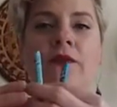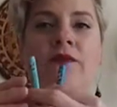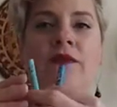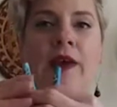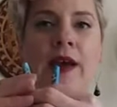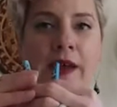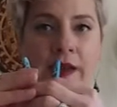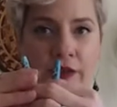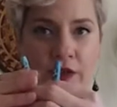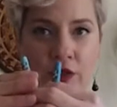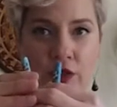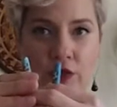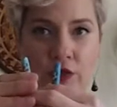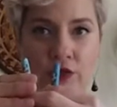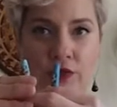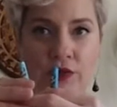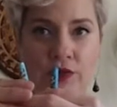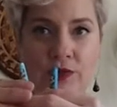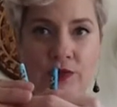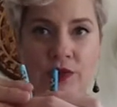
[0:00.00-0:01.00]

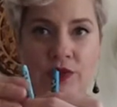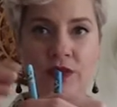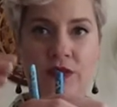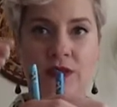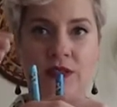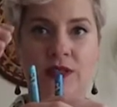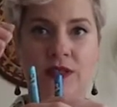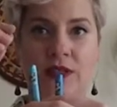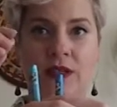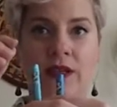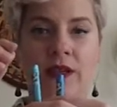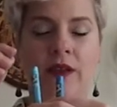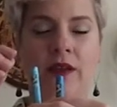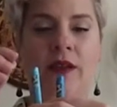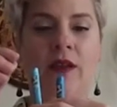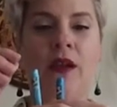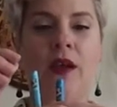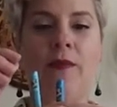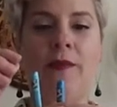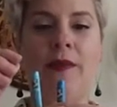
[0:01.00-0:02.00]
values, which is the
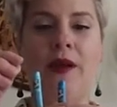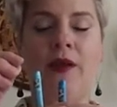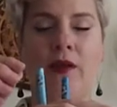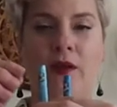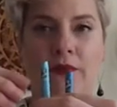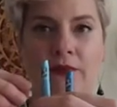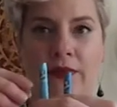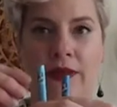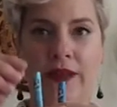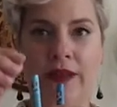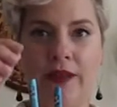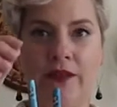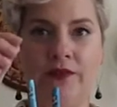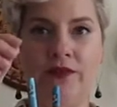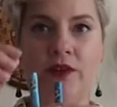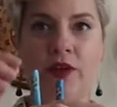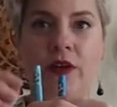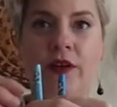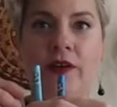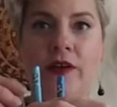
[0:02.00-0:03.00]
amount of light of
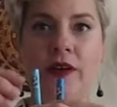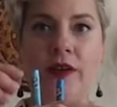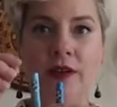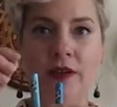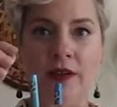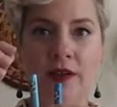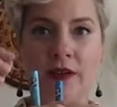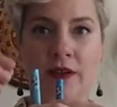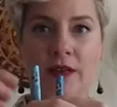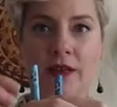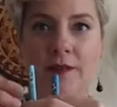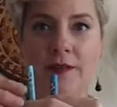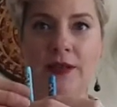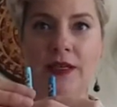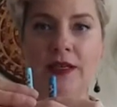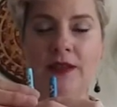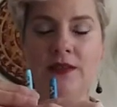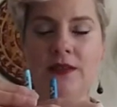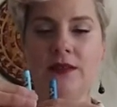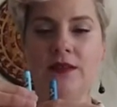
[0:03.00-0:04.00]
dark in the
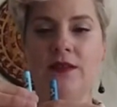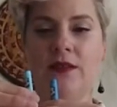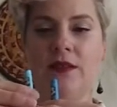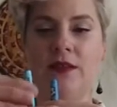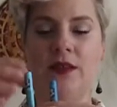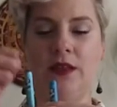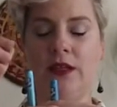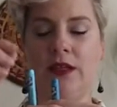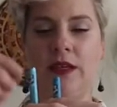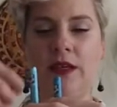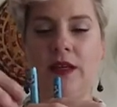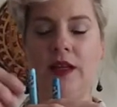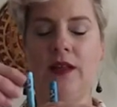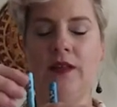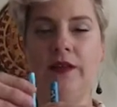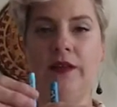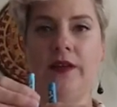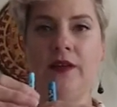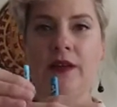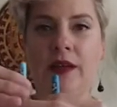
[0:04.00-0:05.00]
piece, in the
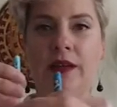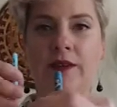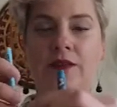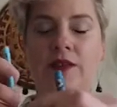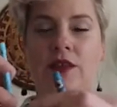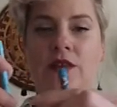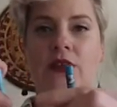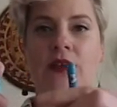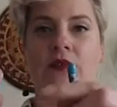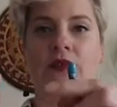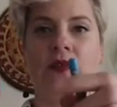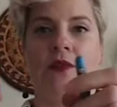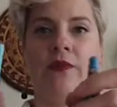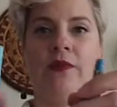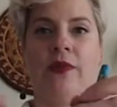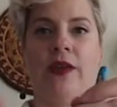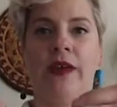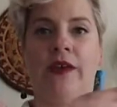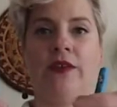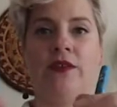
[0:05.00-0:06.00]
color. I have two different
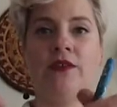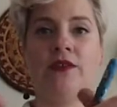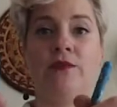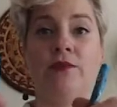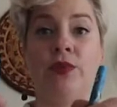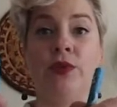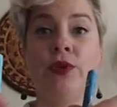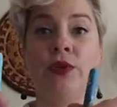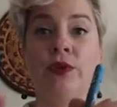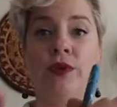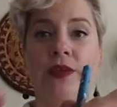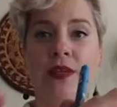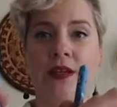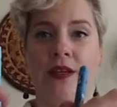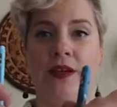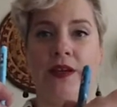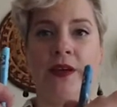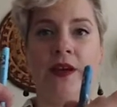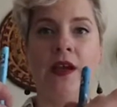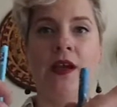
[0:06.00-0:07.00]
values of blue
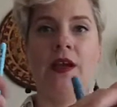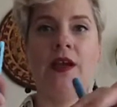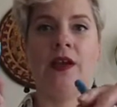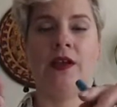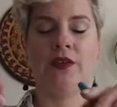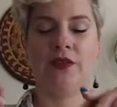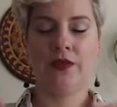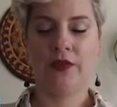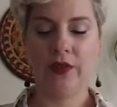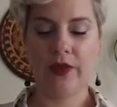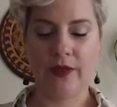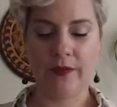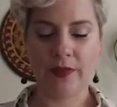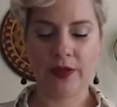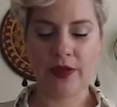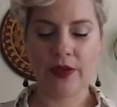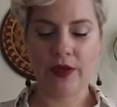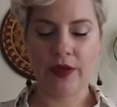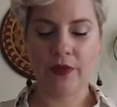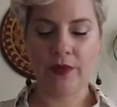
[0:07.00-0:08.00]
here. So I'm
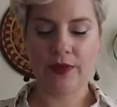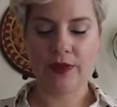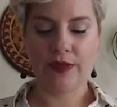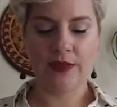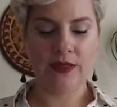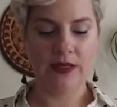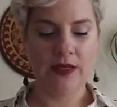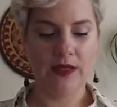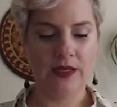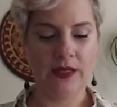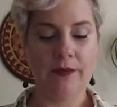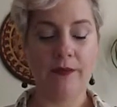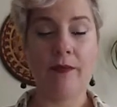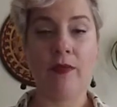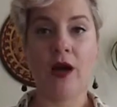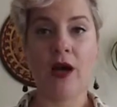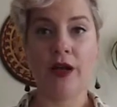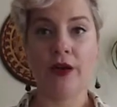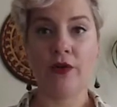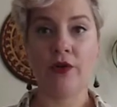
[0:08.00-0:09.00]
going to go with the uh,
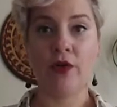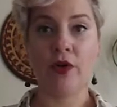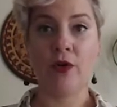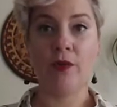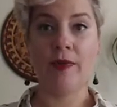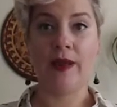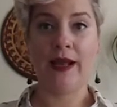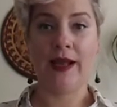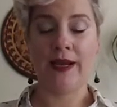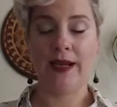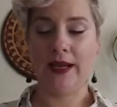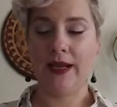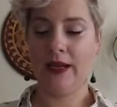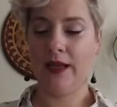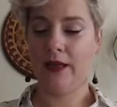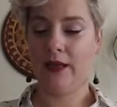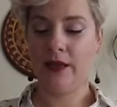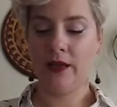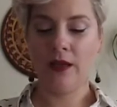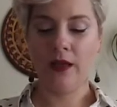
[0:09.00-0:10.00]
monochromatic
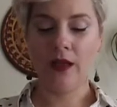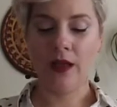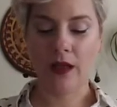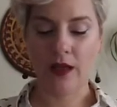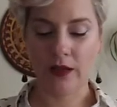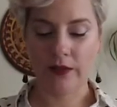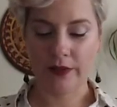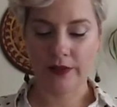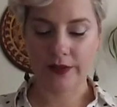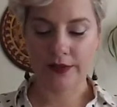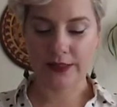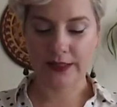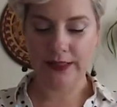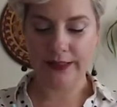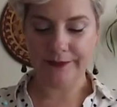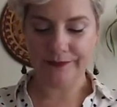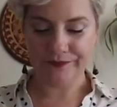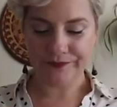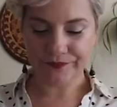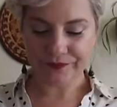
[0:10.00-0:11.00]
color
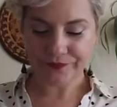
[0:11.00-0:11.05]
scheme.